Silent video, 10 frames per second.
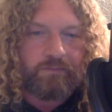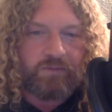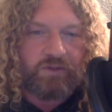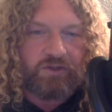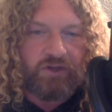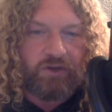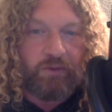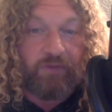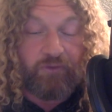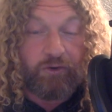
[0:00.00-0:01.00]
since
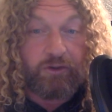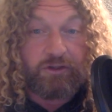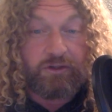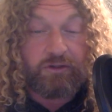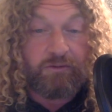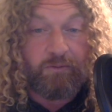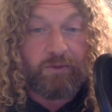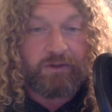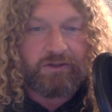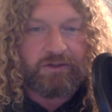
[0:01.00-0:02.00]
January 1st
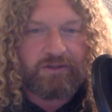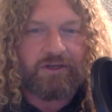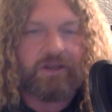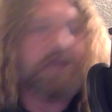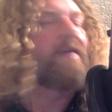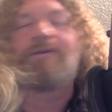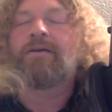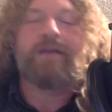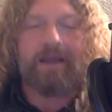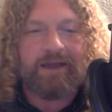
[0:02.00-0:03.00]
was a Sunday.
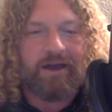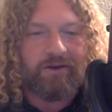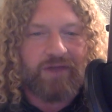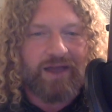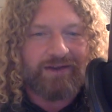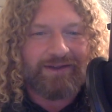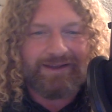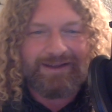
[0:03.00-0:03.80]
I counted that.